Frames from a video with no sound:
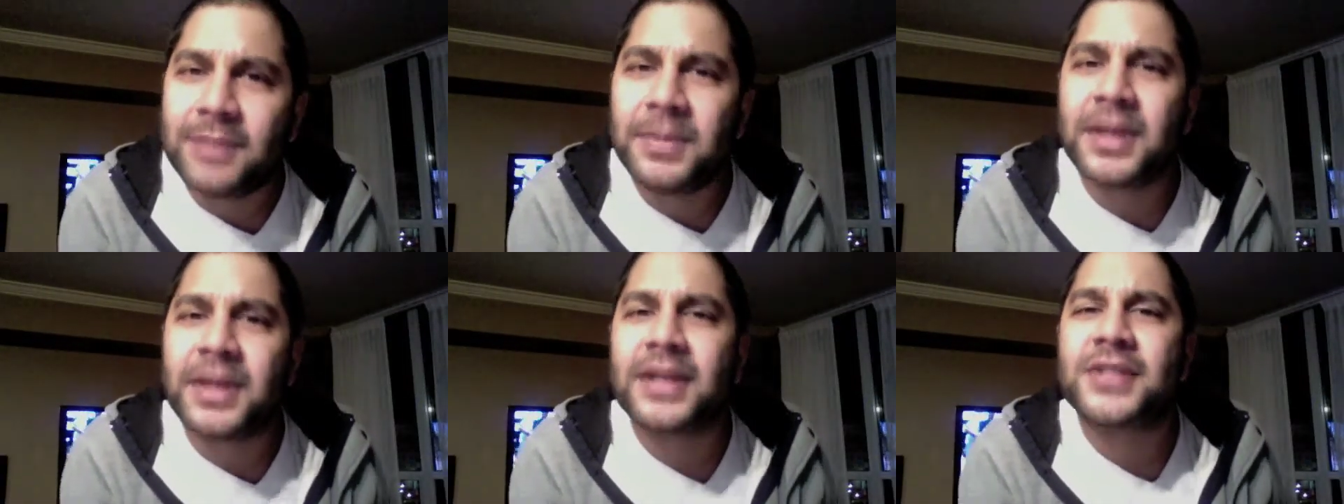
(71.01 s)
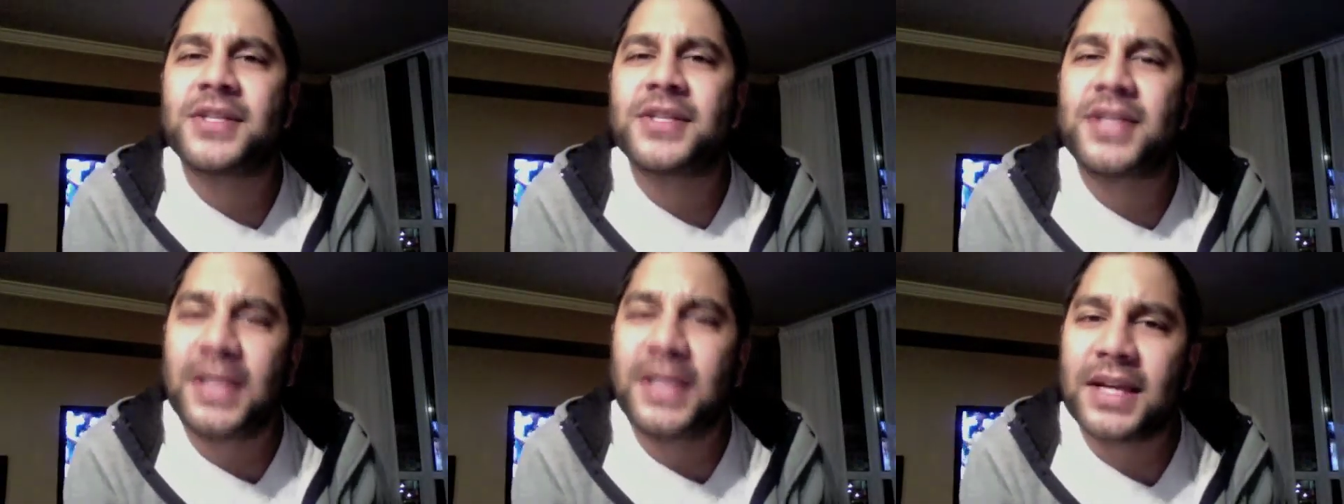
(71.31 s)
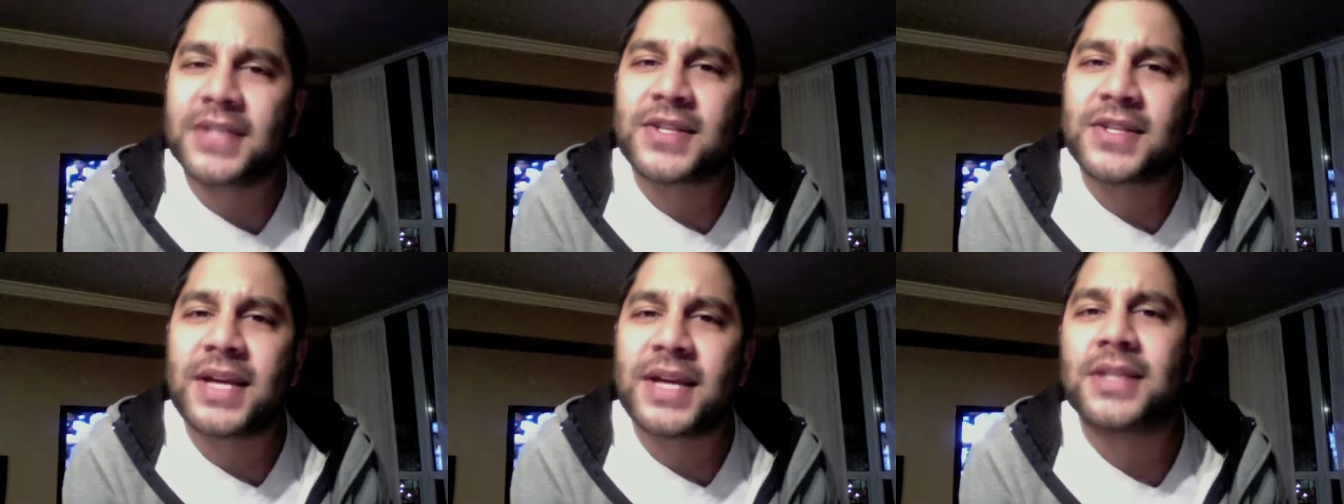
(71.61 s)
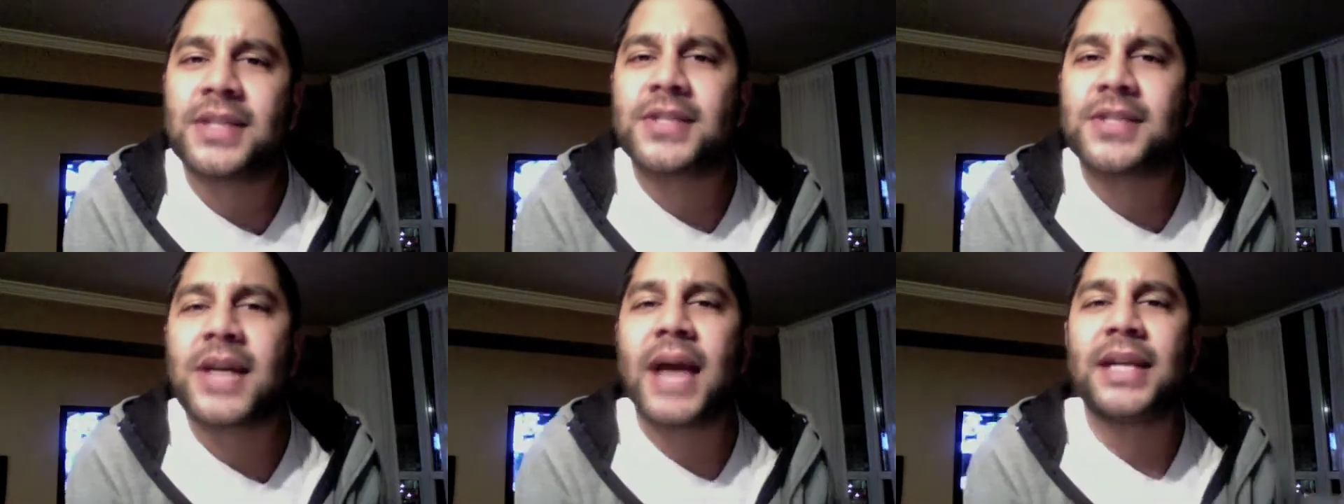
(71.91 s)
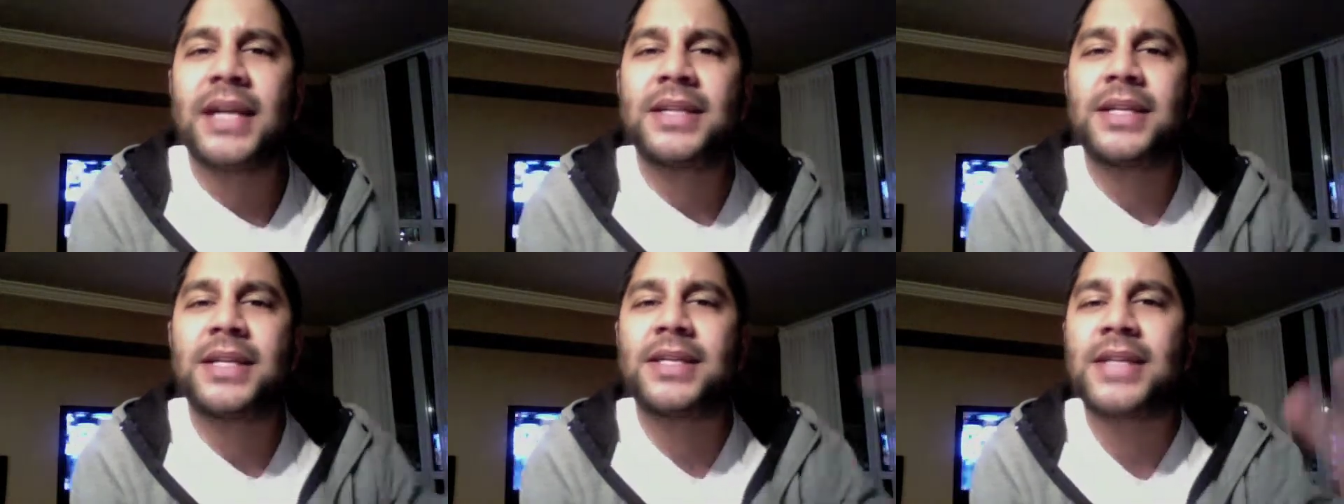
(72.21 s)
because TSN
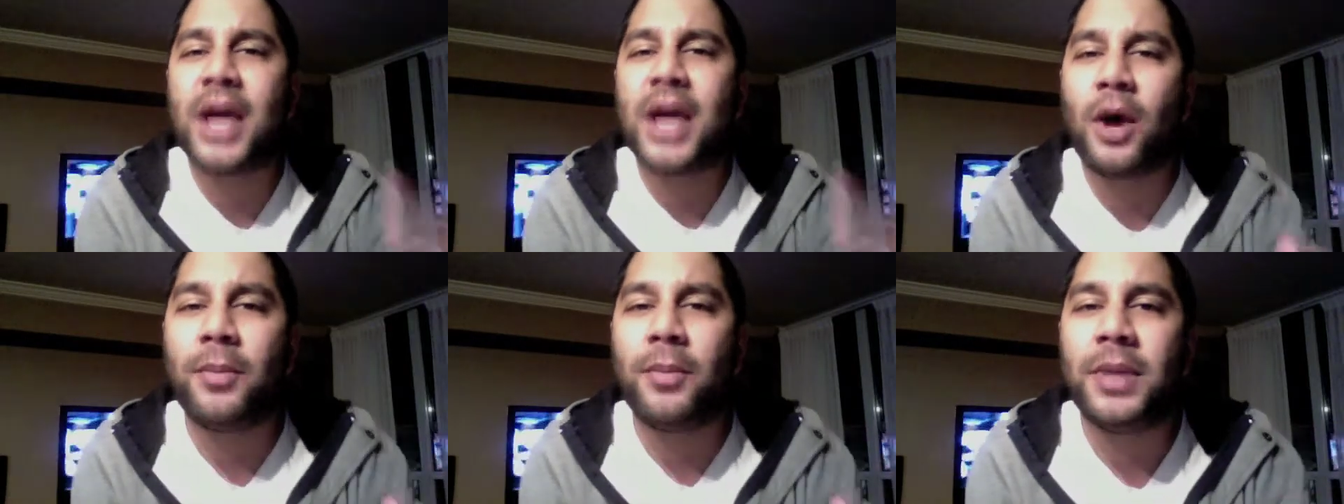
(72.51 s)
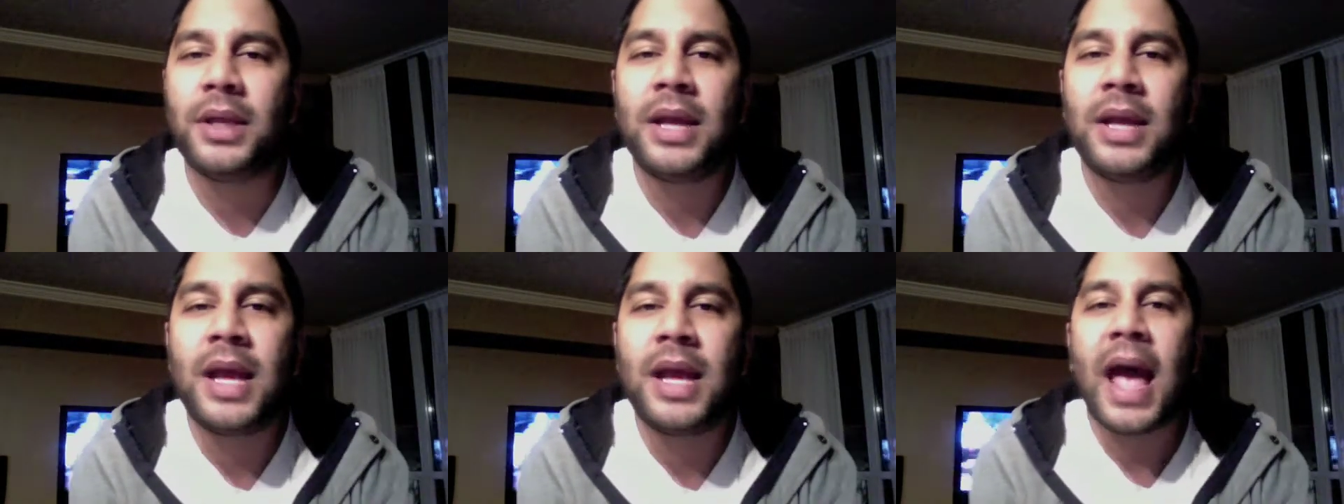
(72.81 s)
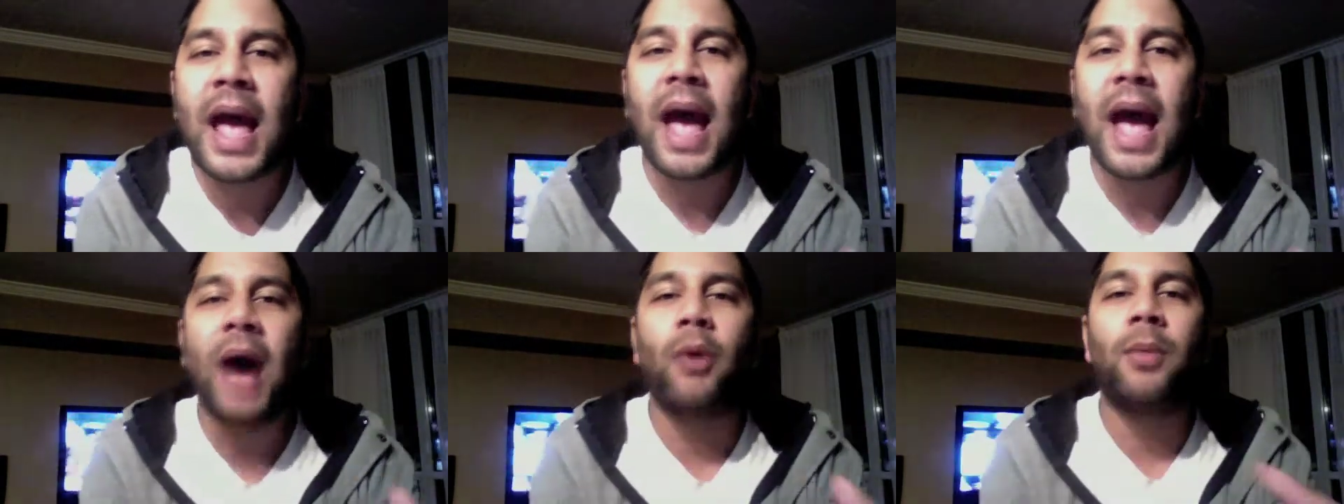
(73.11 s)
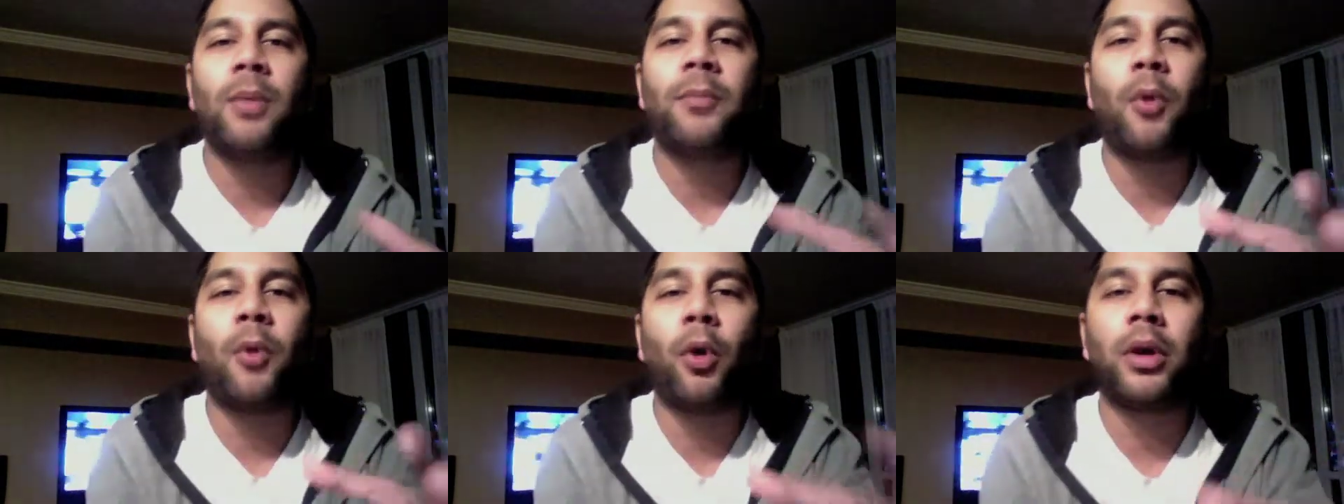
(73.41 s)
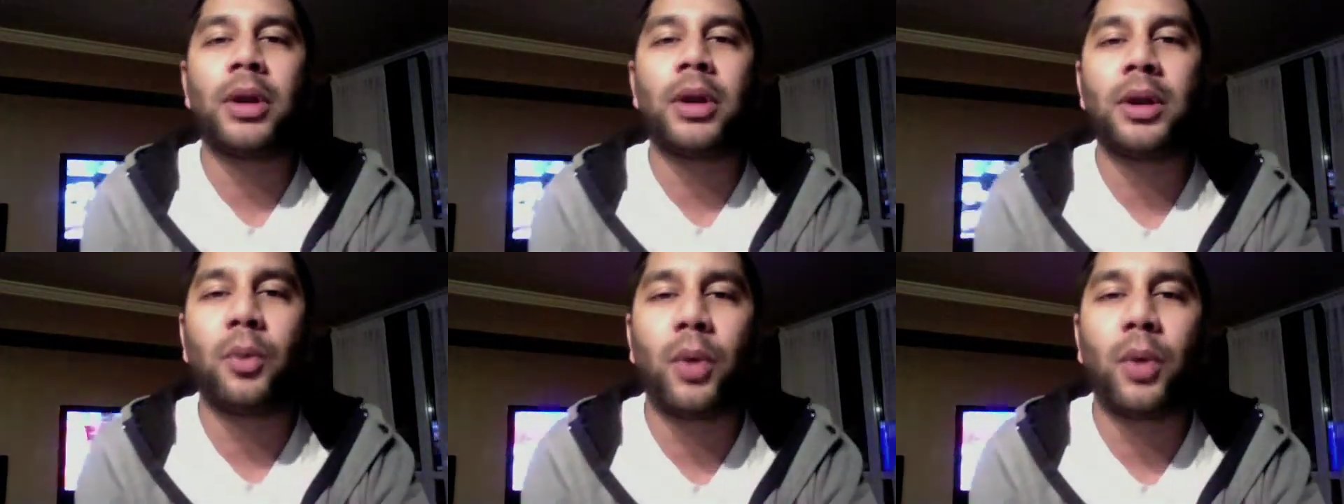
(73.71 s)
decided to tell me how
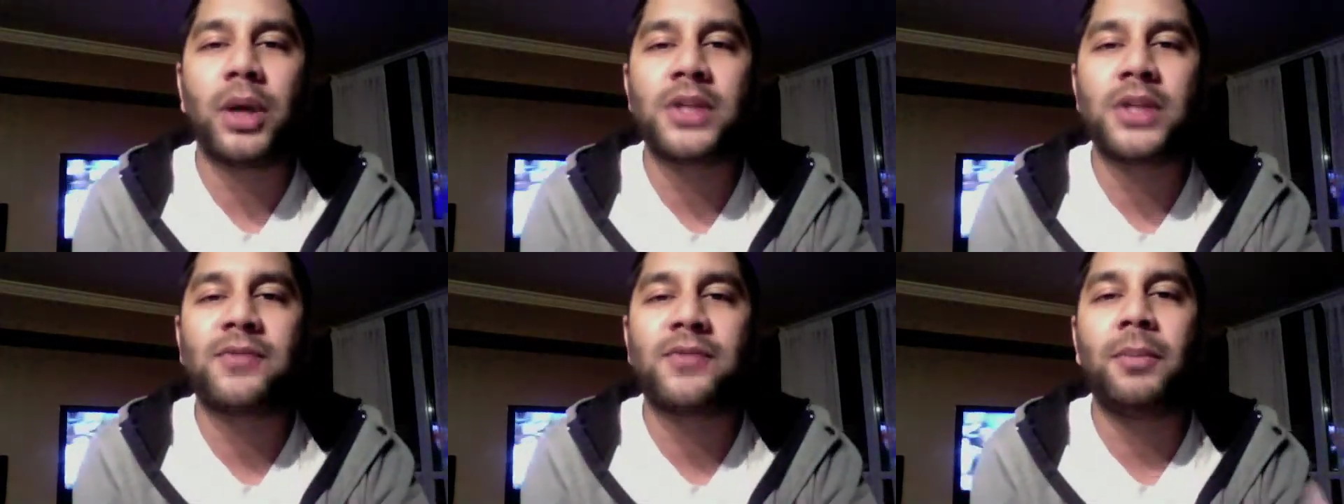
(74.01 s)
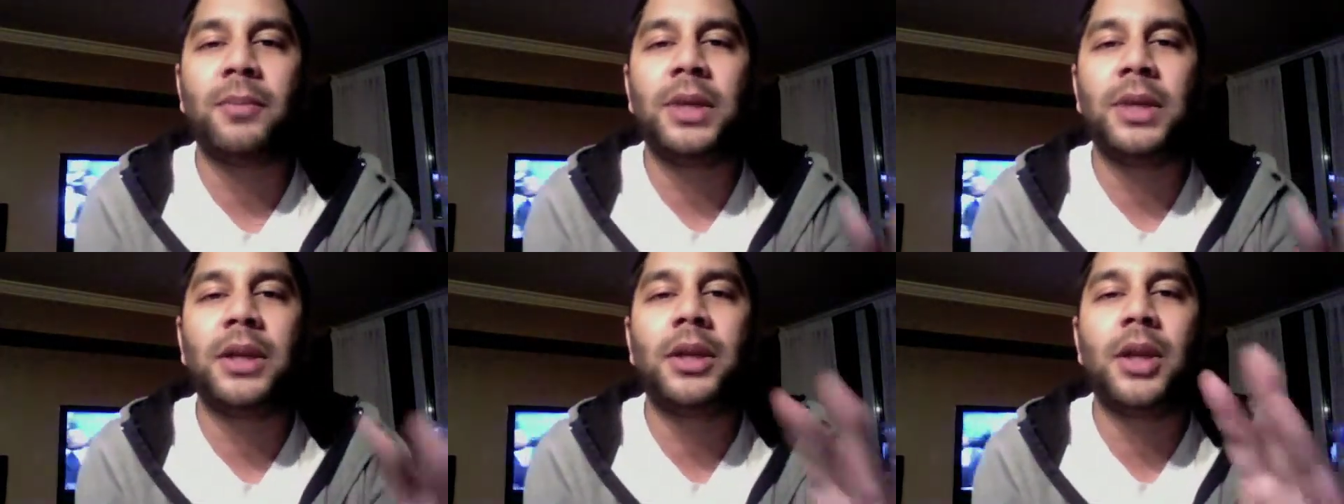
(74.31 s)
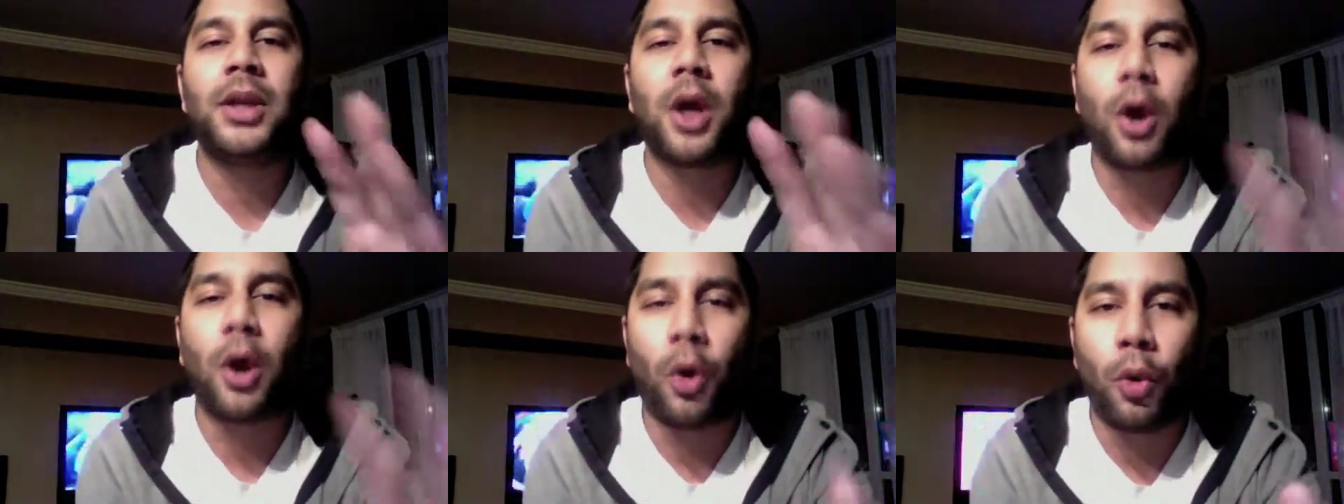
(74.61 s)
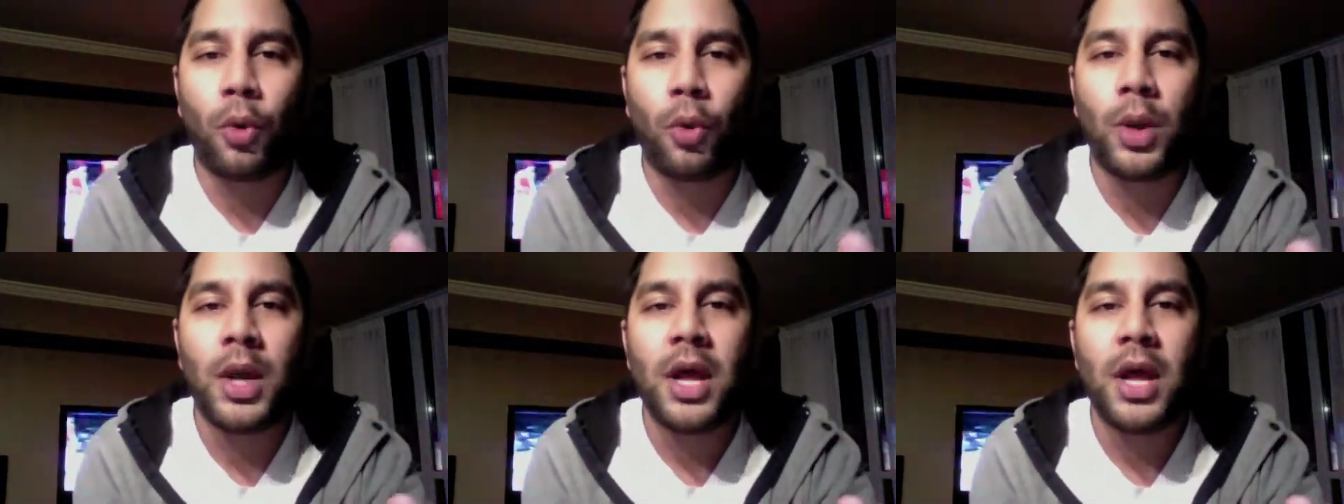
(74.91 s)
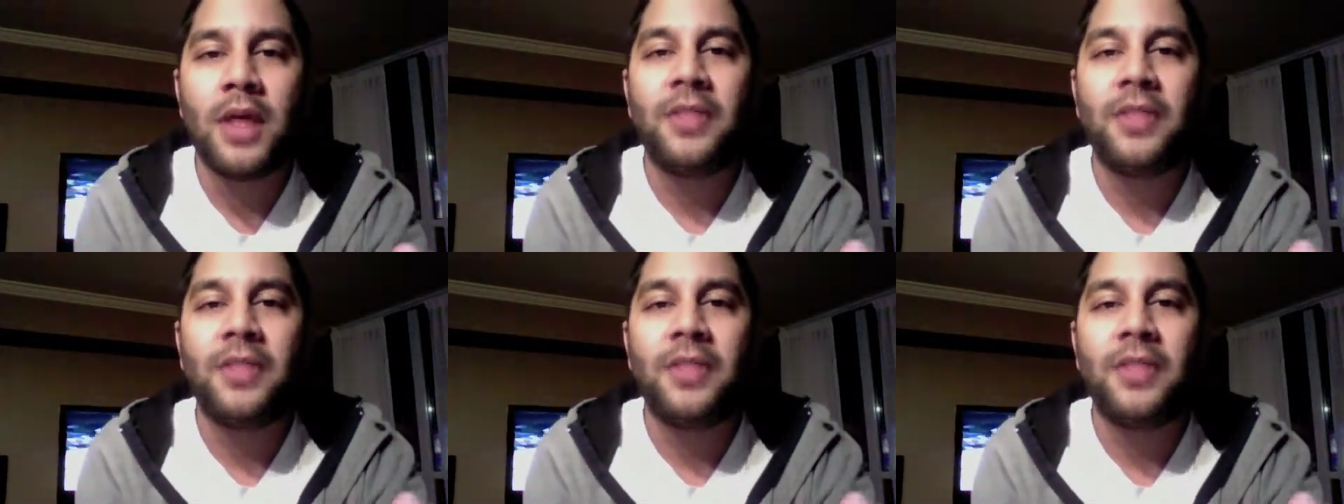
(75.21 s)
important it was for me to know